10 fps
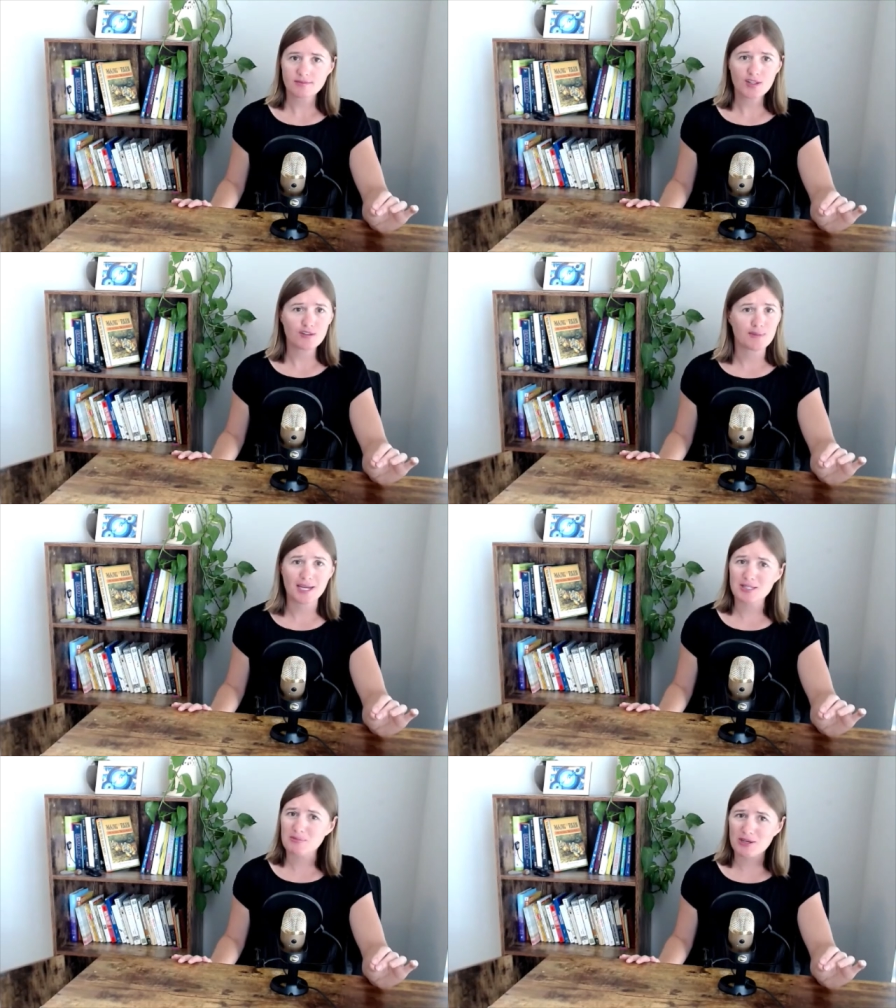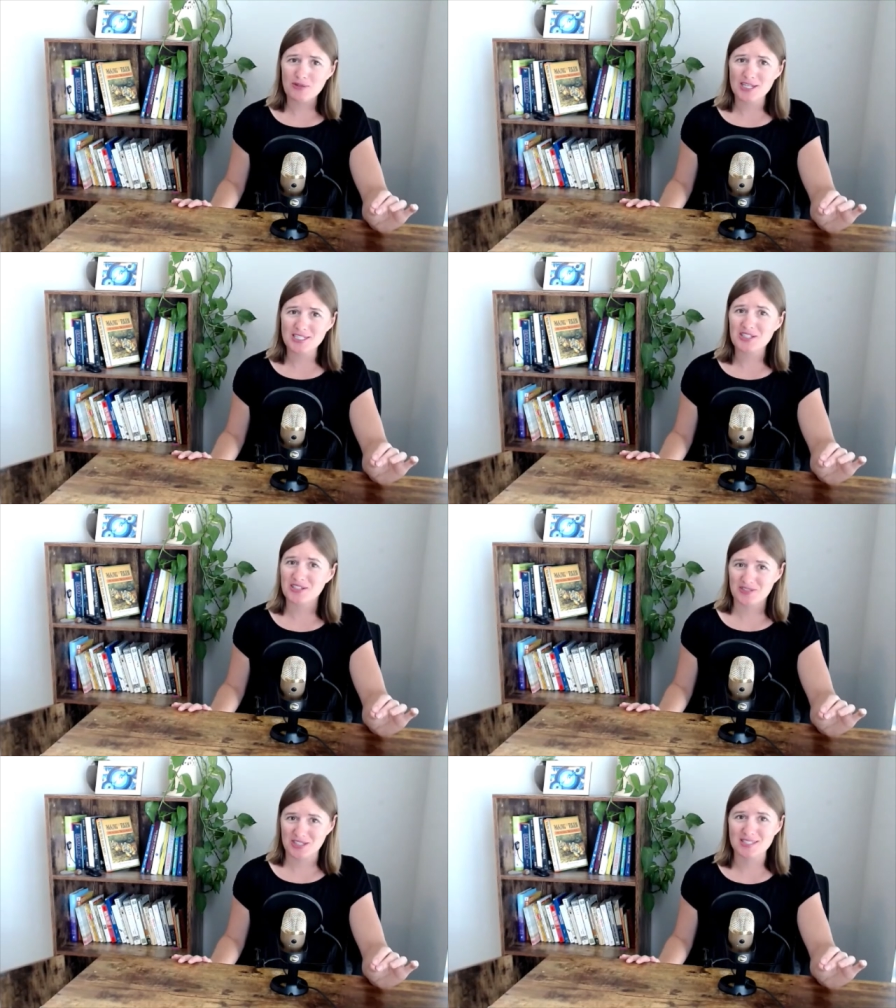if my ex-boyfriend could
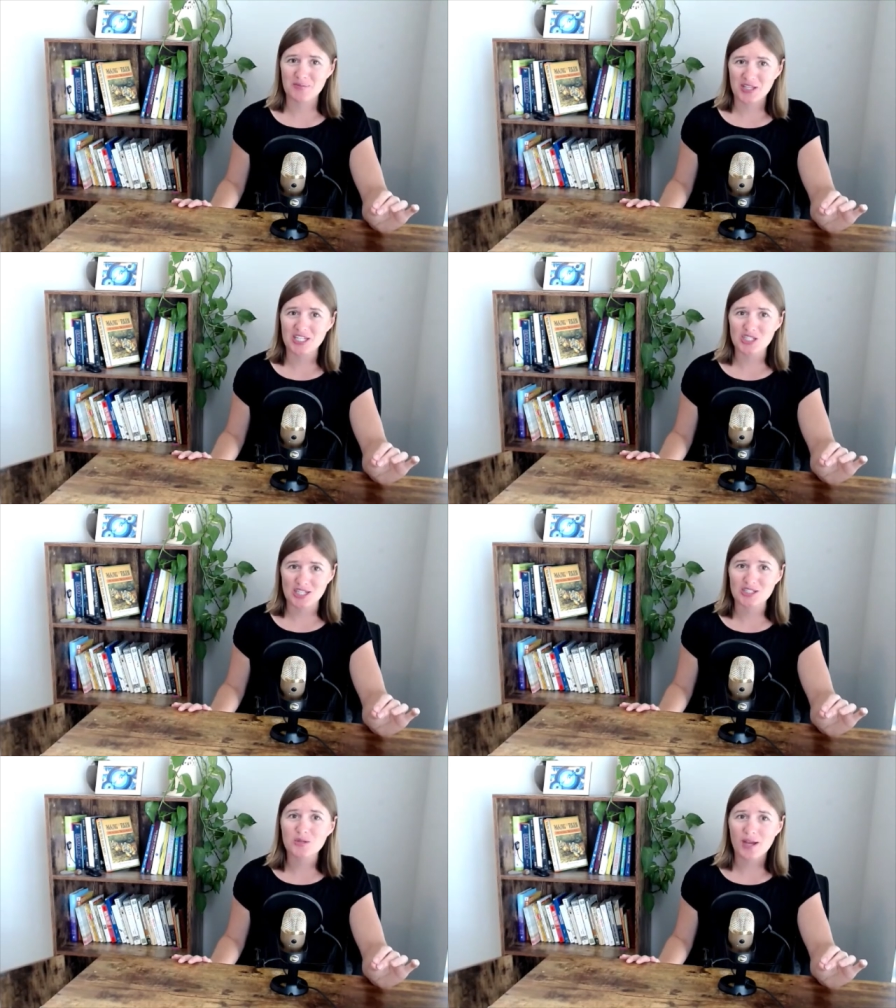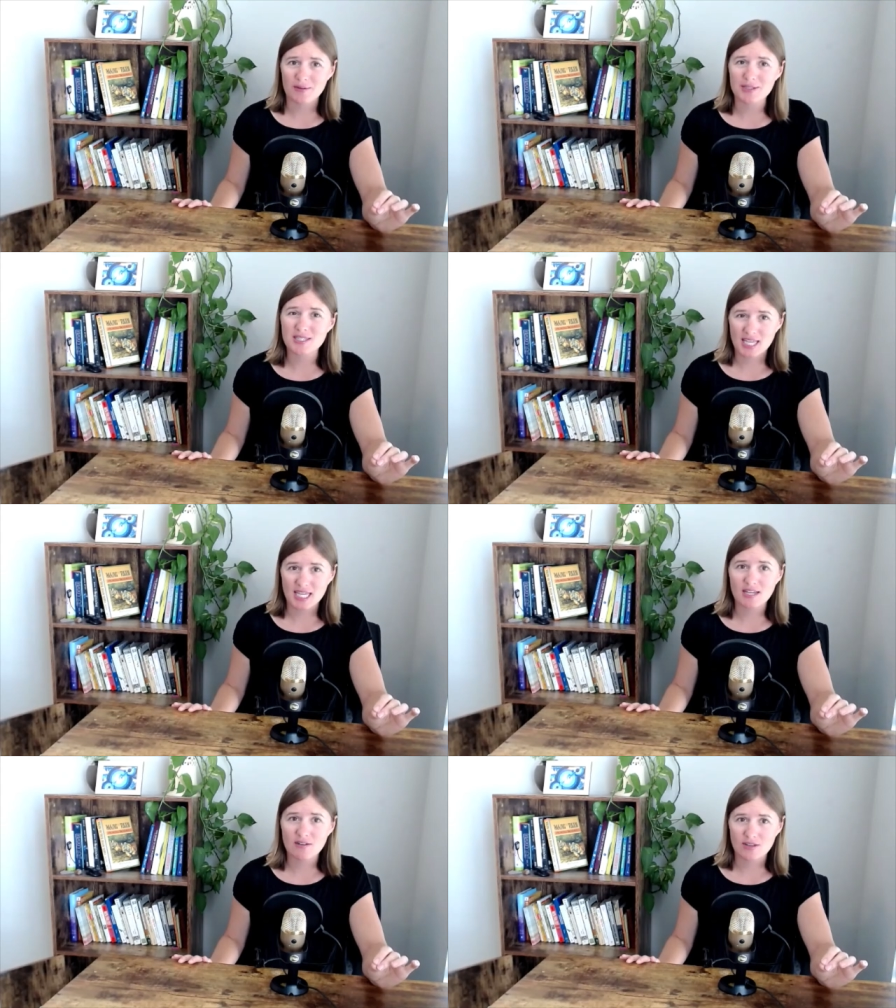have done something to change the way I was
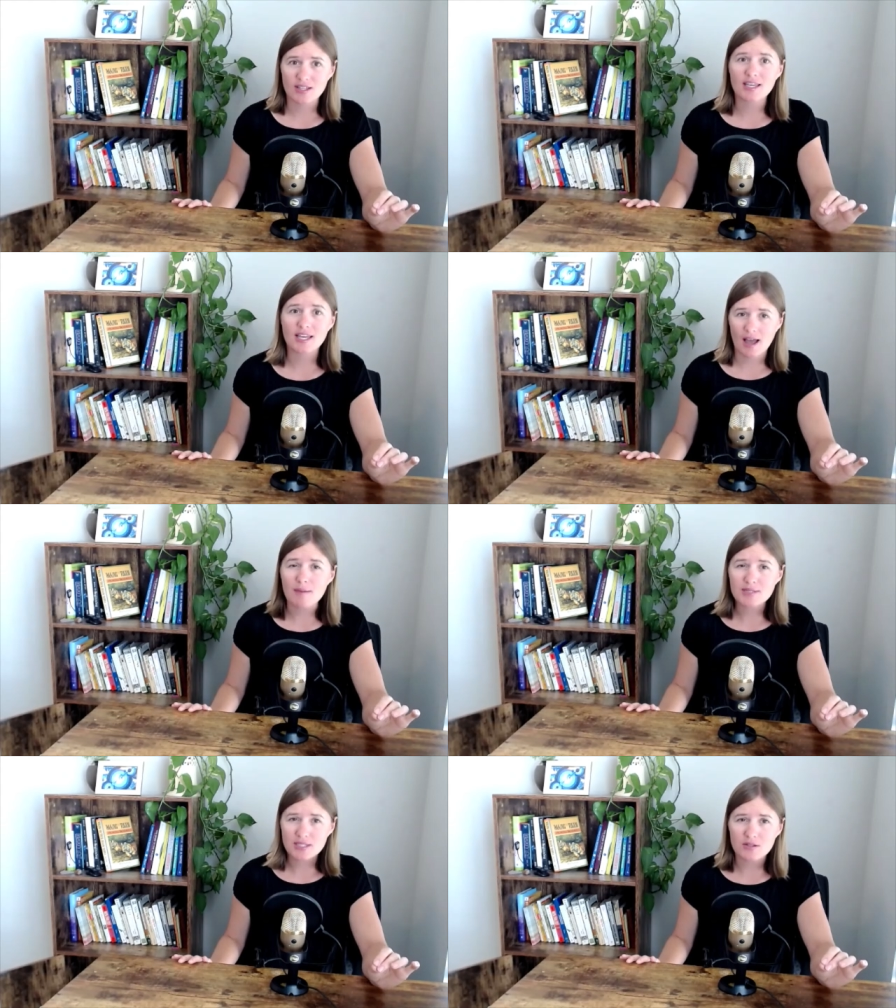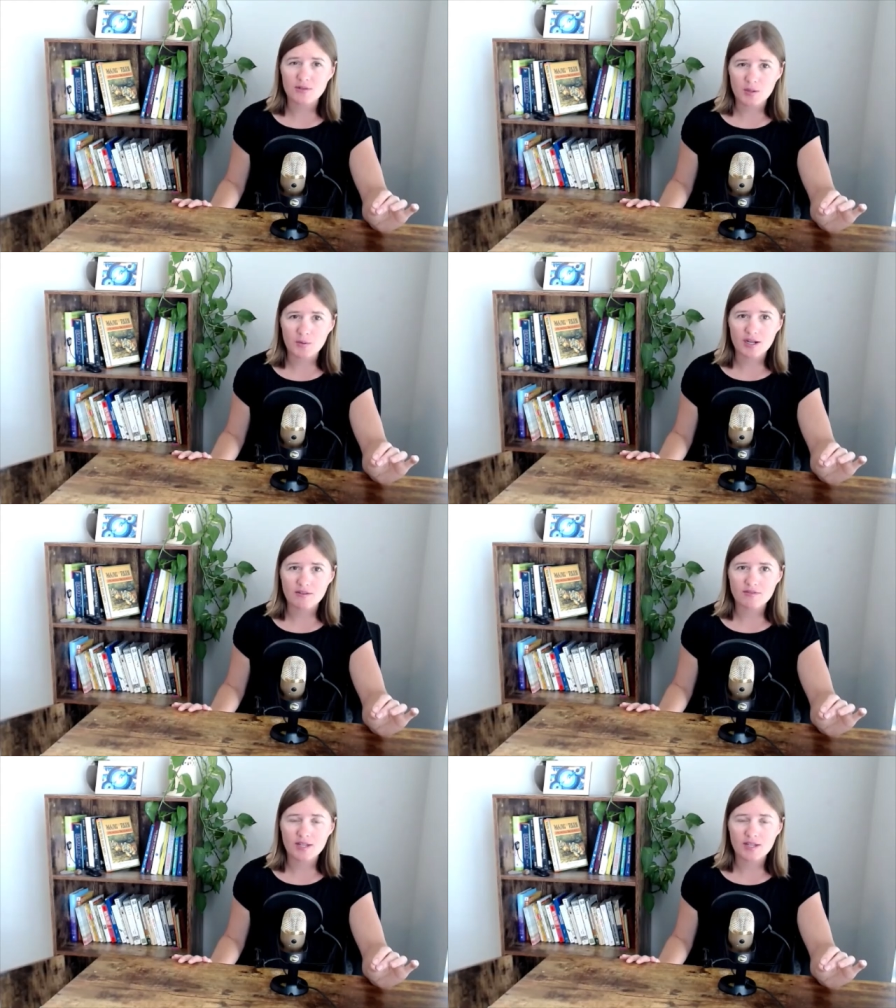thinking and feeling, he absolutely would have.